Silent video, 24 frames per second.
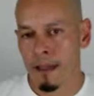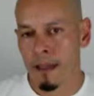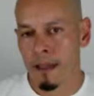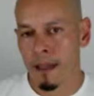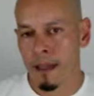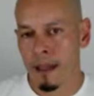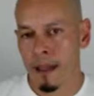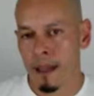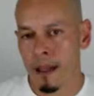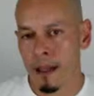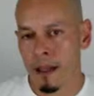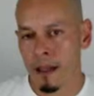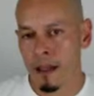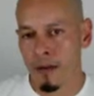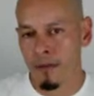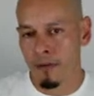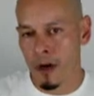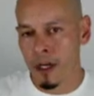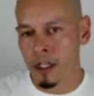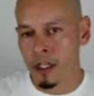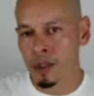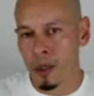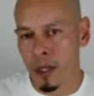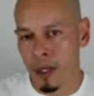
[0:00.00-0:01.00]
And the
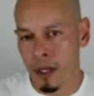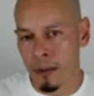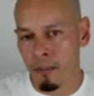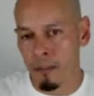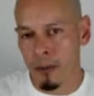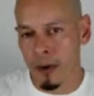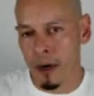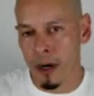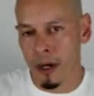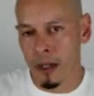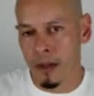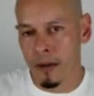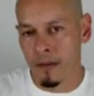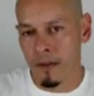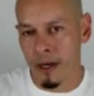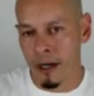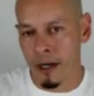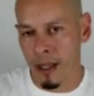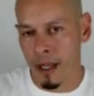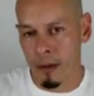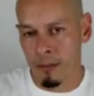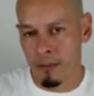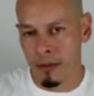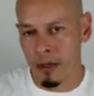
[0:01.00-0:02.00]
frustrating part is that a
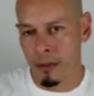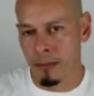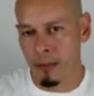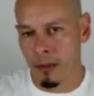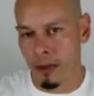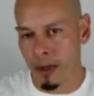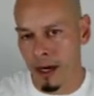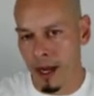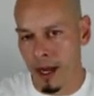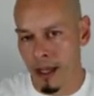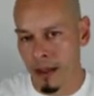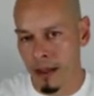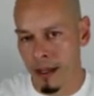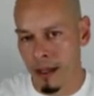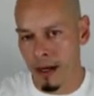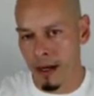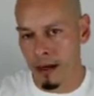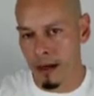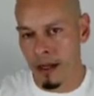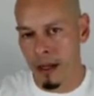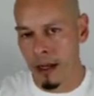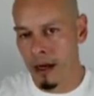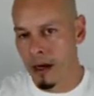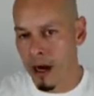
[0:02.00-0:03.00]
lot of people are out
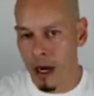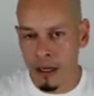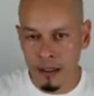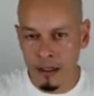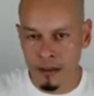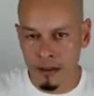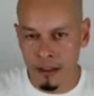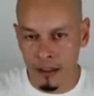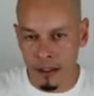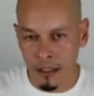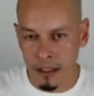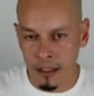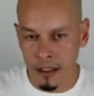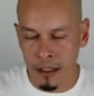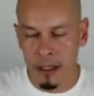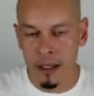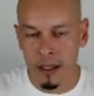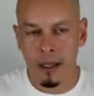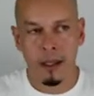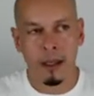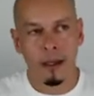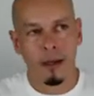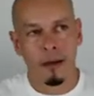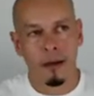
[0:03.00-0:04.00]
there constantly
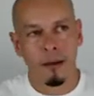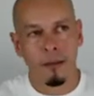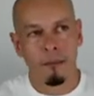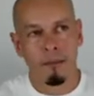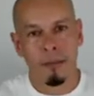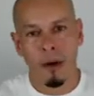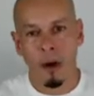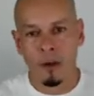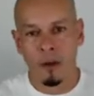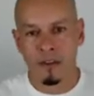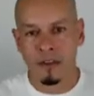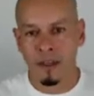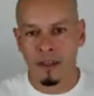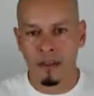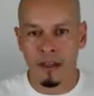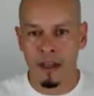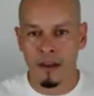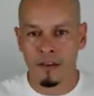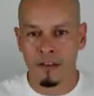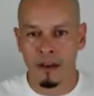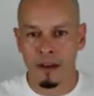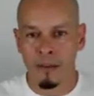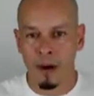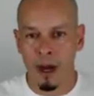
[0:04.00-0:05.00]
posting
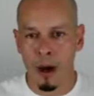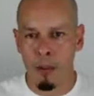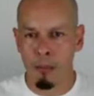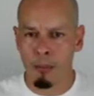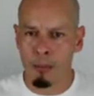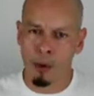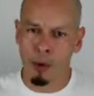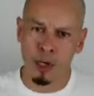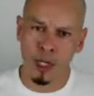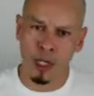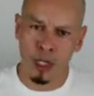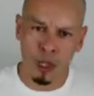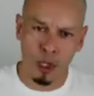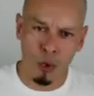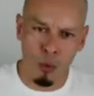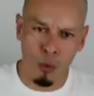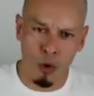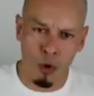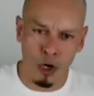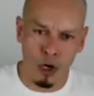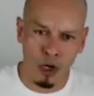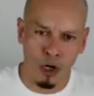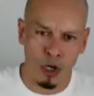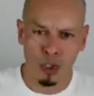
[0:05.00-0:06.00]
things about put in the
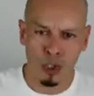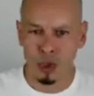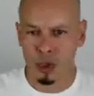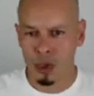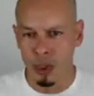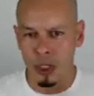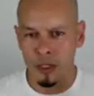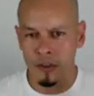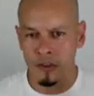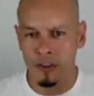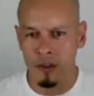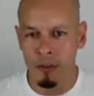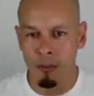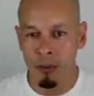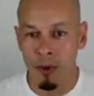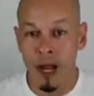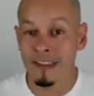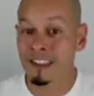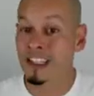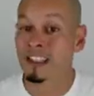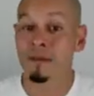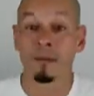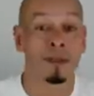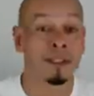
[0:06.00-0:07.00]
work, trust the
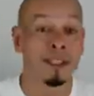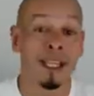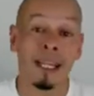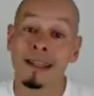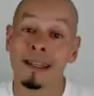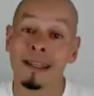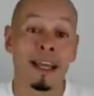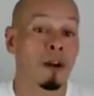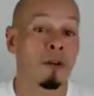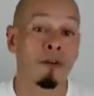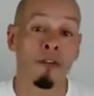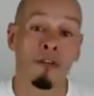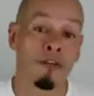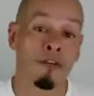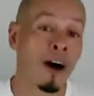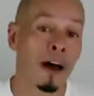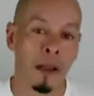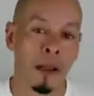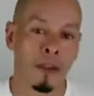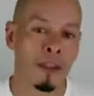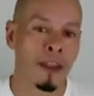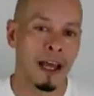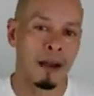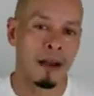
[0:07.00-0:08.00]
process, but then they don't
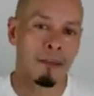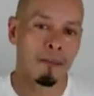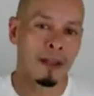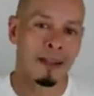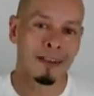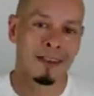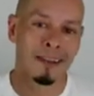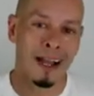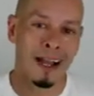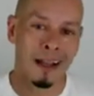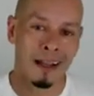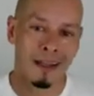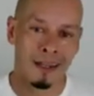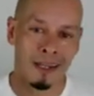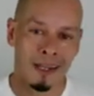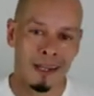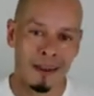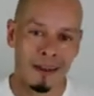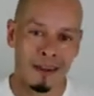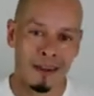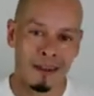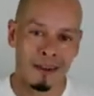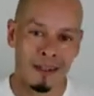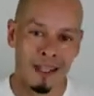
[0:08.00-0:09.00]
follow that mentality
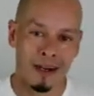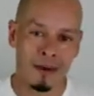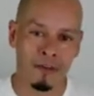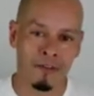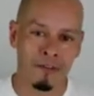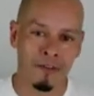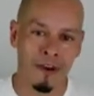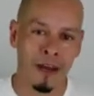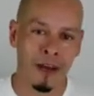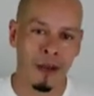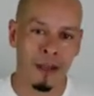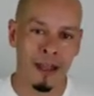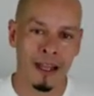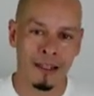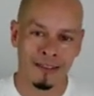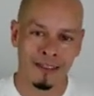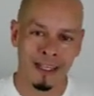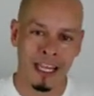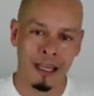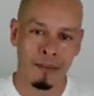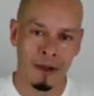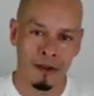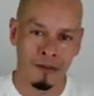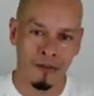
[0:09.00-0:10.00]
either. They don't follow that
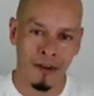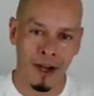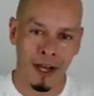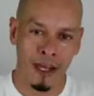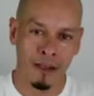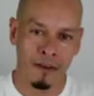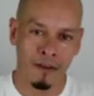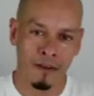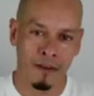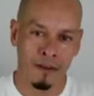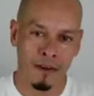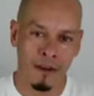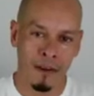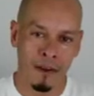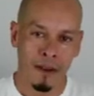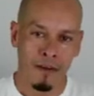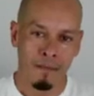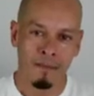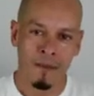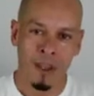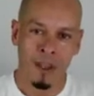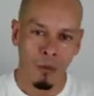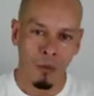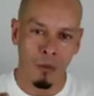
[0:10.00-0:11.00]
same advice.
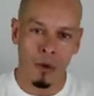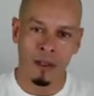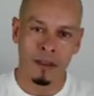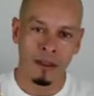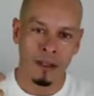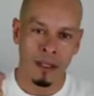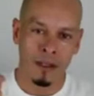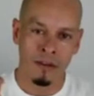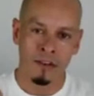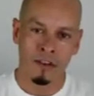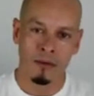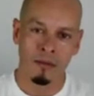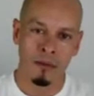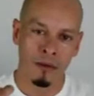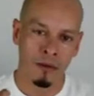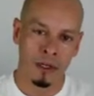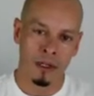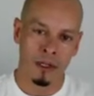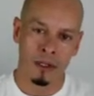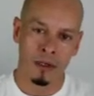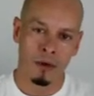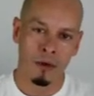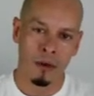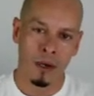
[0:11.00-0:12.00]
They want things to be
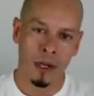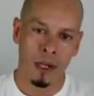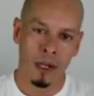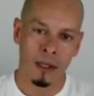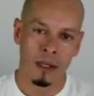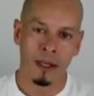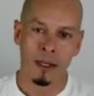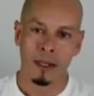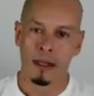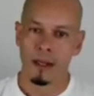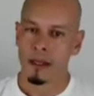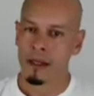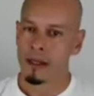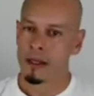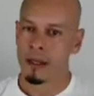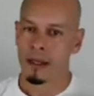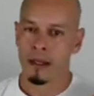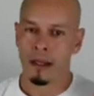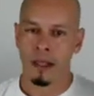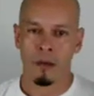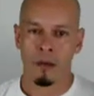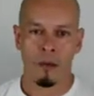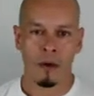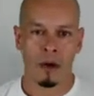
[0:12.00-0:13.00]
really quick,
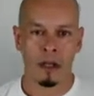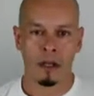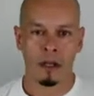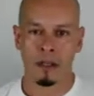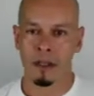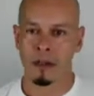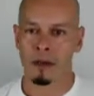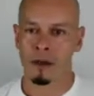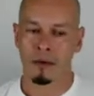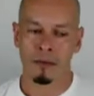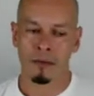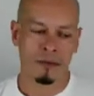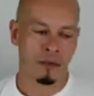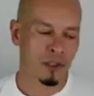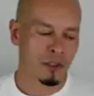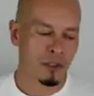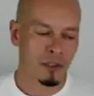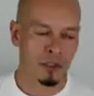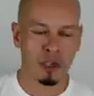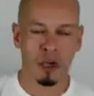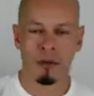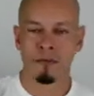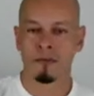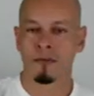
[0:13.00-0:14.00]
and they want to,
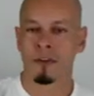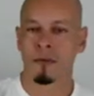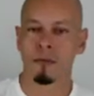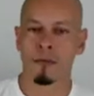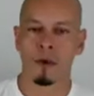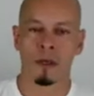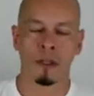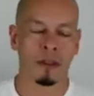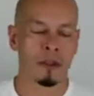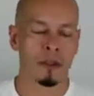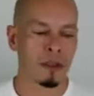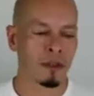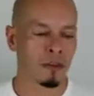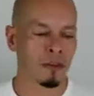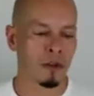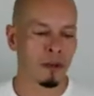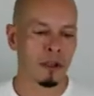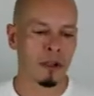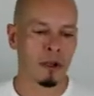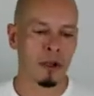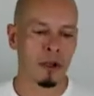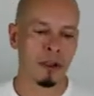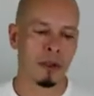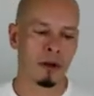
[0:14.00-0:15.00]
just jump from one thing to
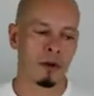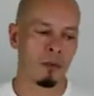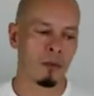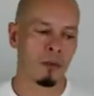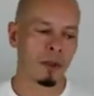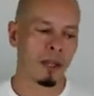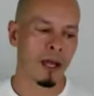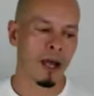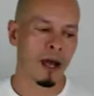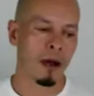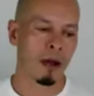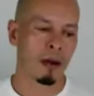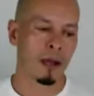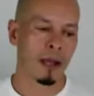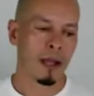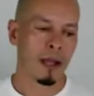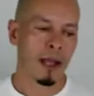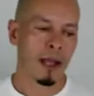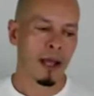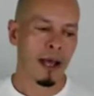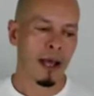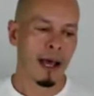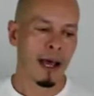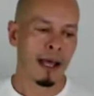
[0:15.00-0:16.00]
the other without
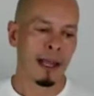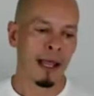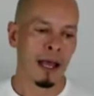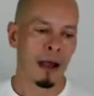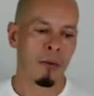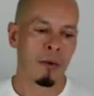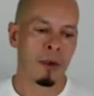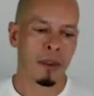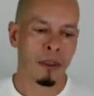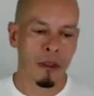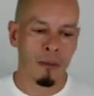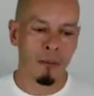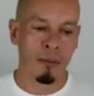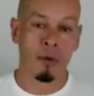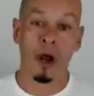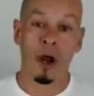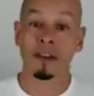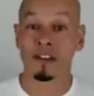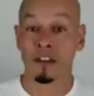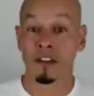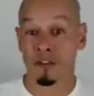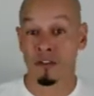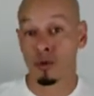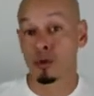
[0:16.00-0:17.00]
allowing the
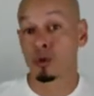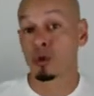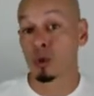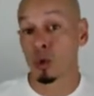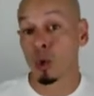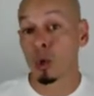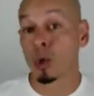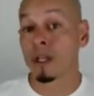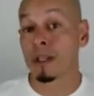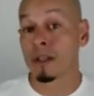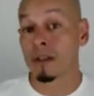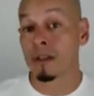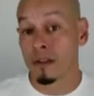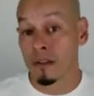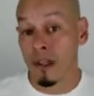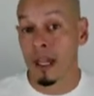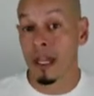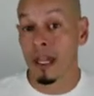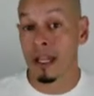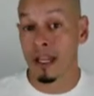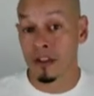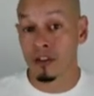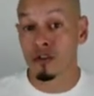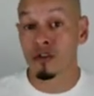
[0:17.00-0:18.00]
process to truly
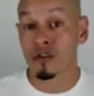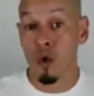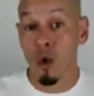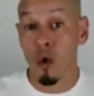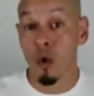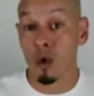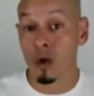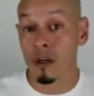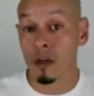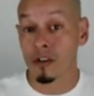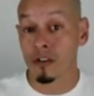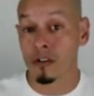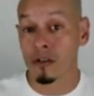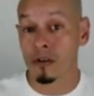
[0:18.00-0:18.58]
take its course,